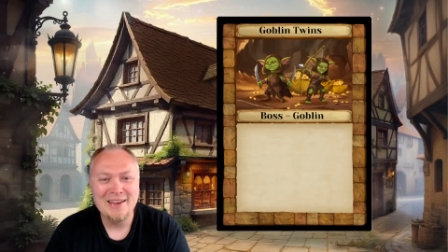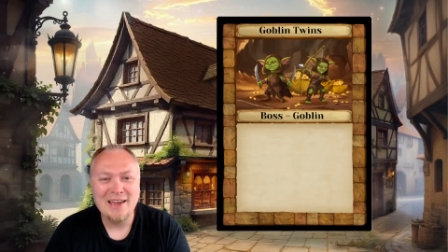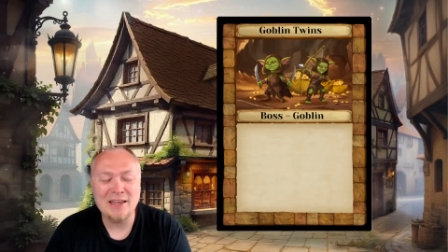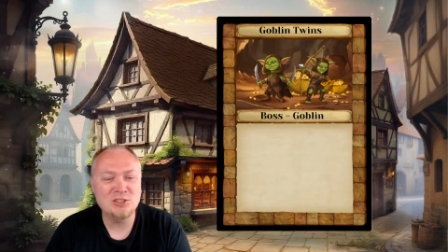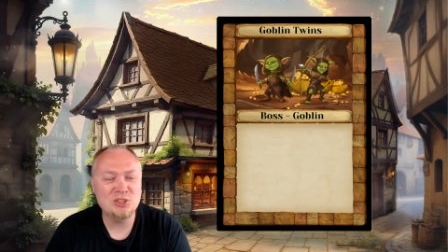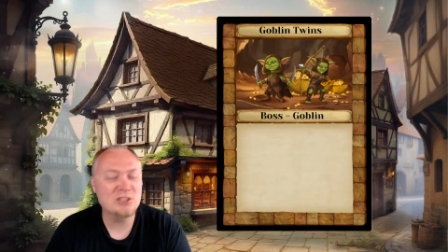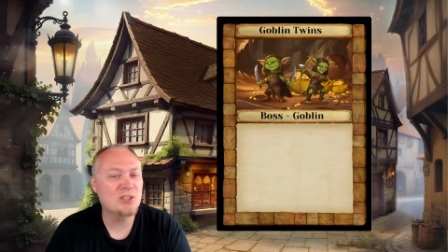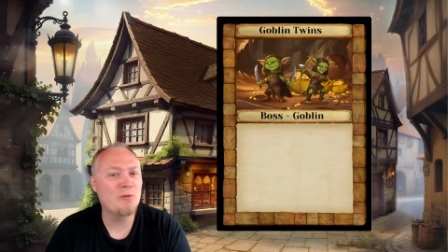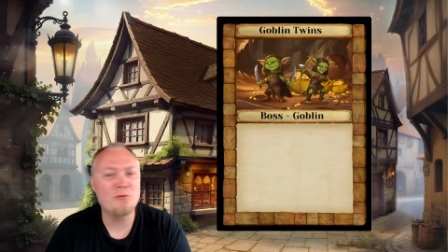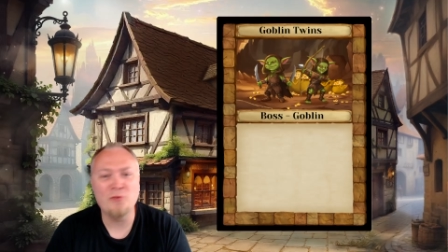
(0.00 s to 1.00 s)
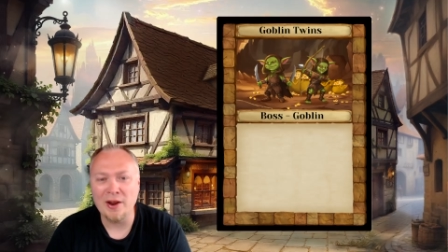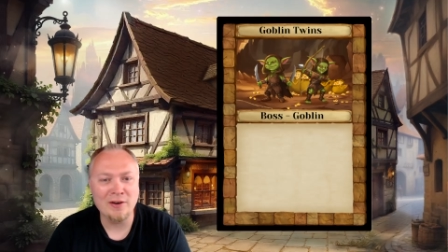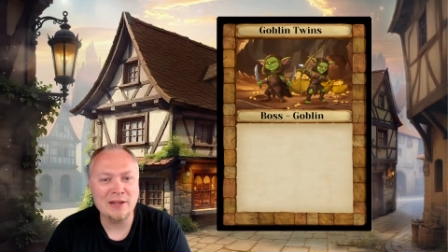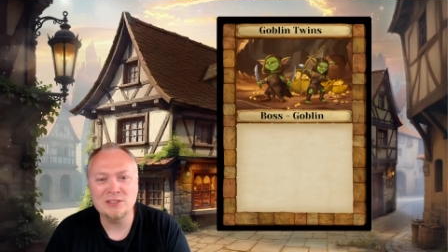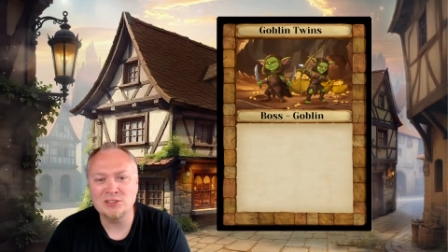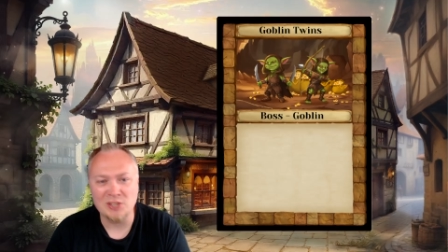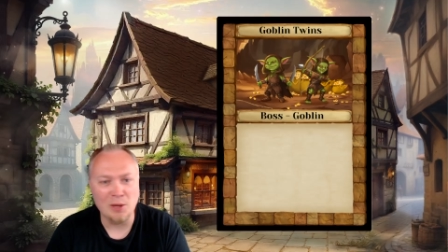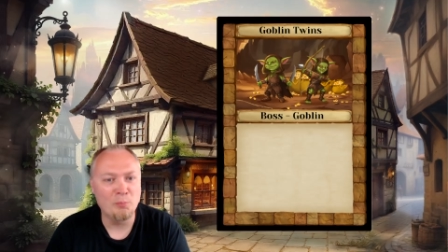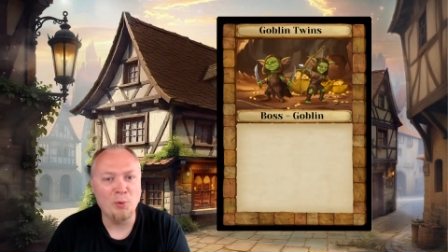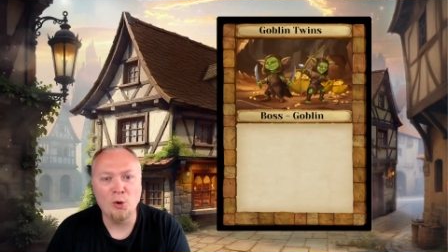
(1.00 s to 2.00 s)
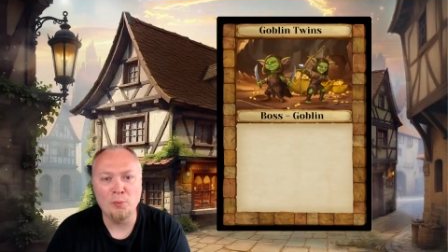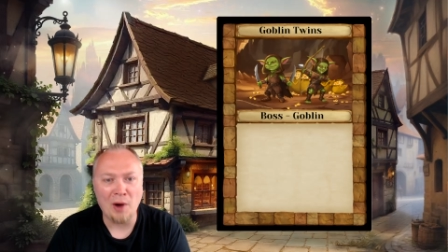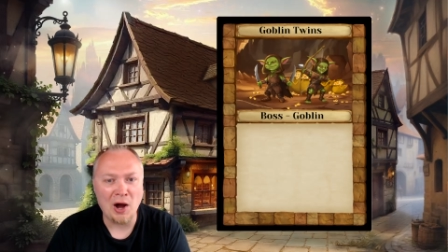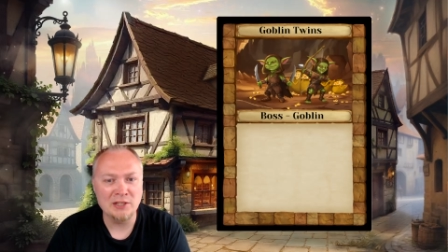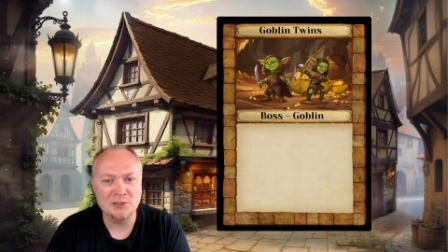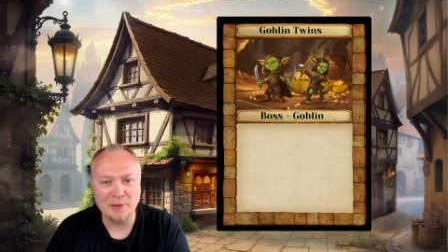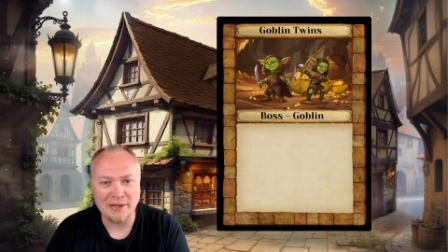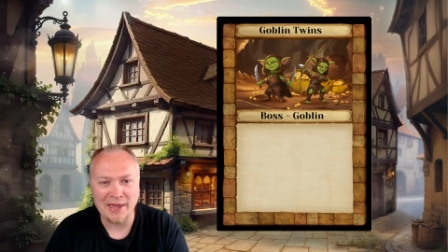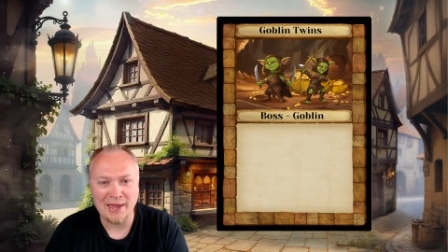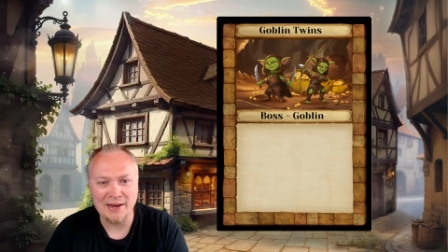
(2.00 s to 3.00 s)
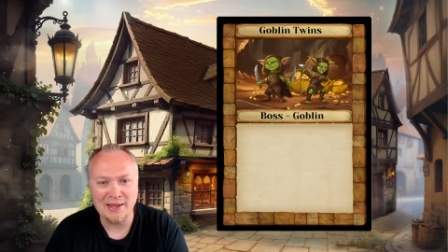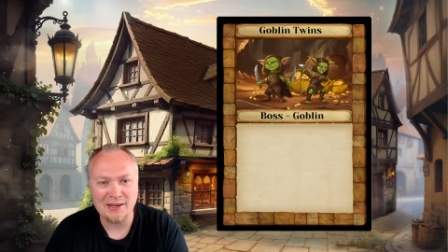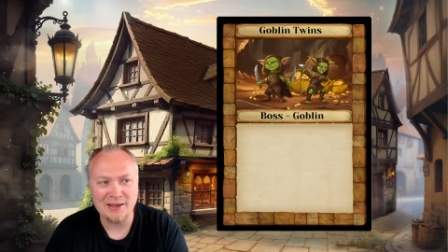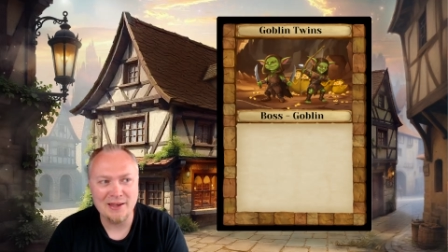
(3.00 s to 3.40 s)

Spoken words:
It's just a very simple boss mechanic.